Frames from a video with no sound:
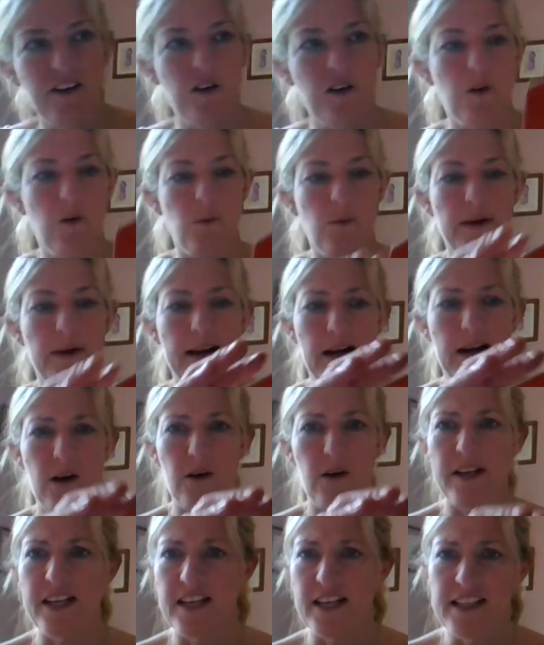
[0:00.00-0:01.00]
Oh, wow.
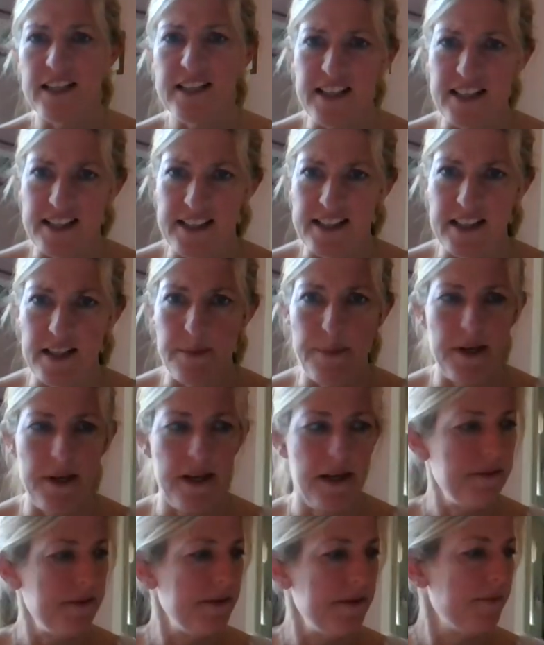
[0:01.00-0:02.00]
He is a sleepy
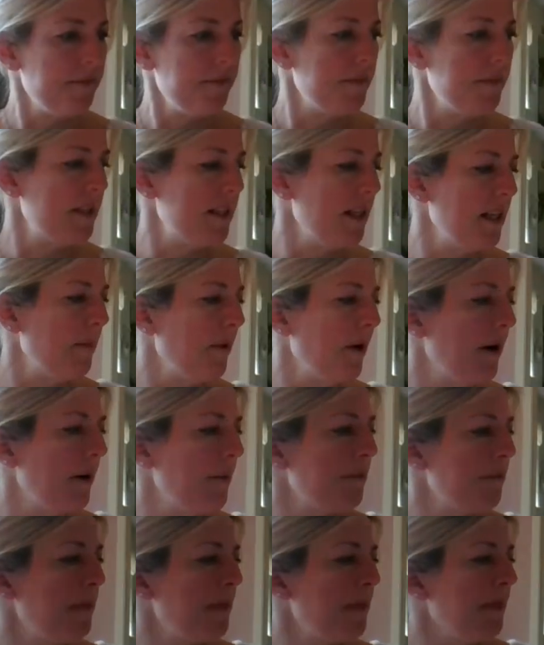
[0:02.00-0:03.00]
zebra.
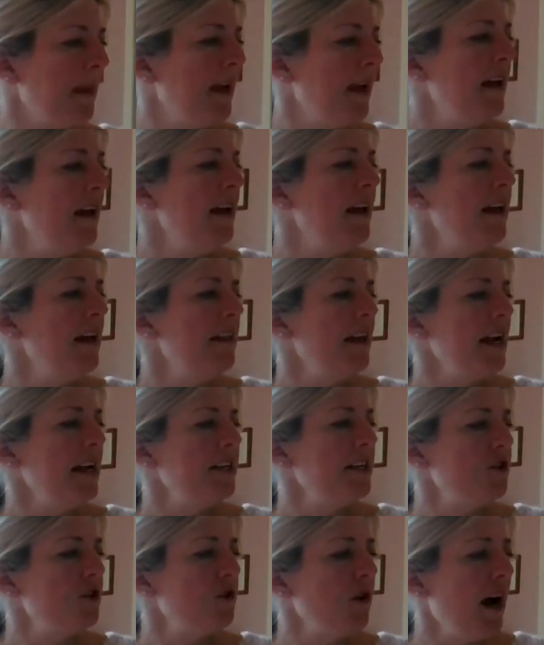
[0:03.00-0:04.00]
They
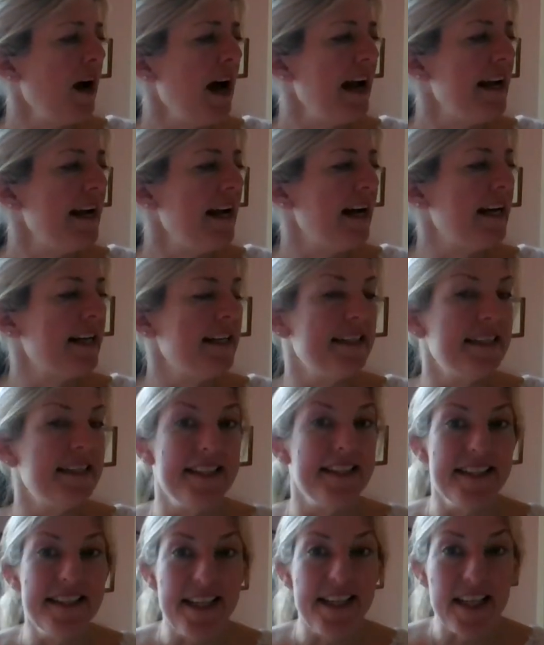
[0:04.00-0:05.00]
try a
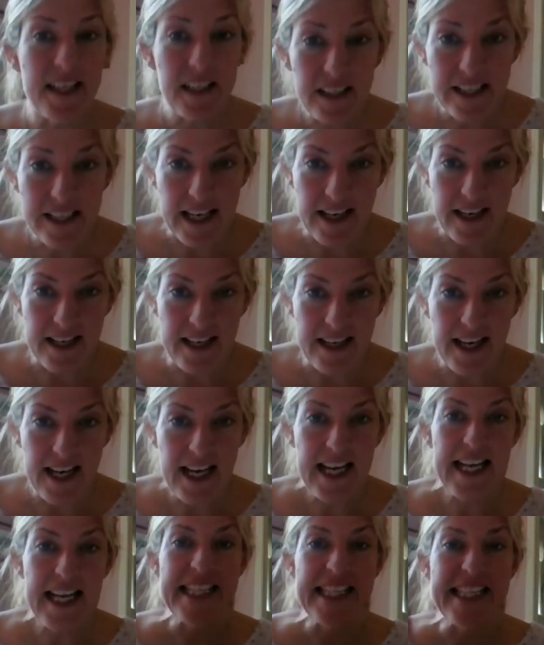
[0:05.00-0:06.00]
zillion
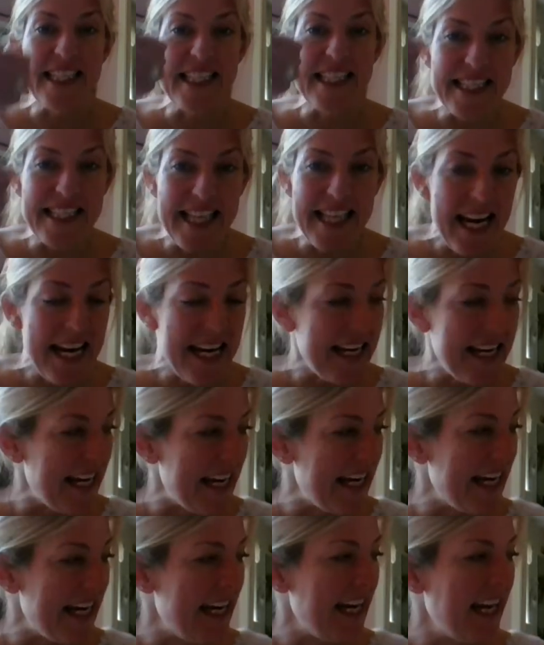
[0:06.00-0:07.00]

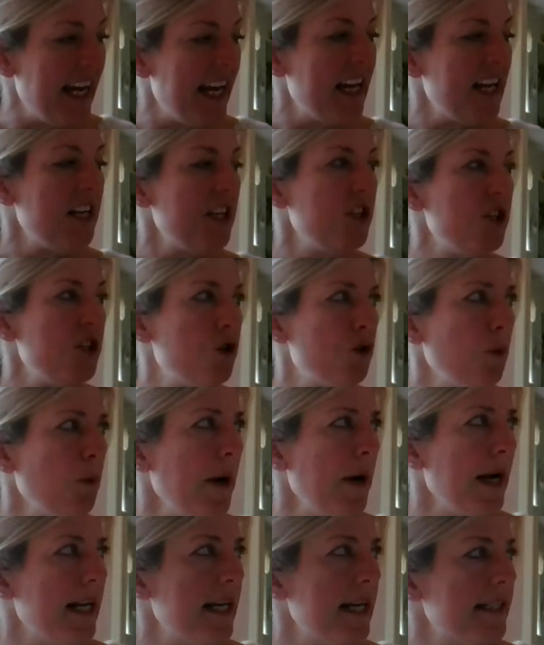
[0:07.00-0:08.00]
zany
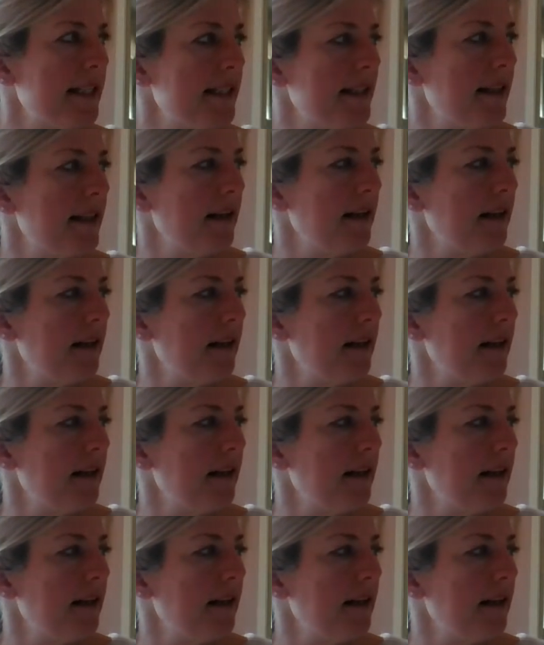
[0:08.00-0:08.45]
tricks.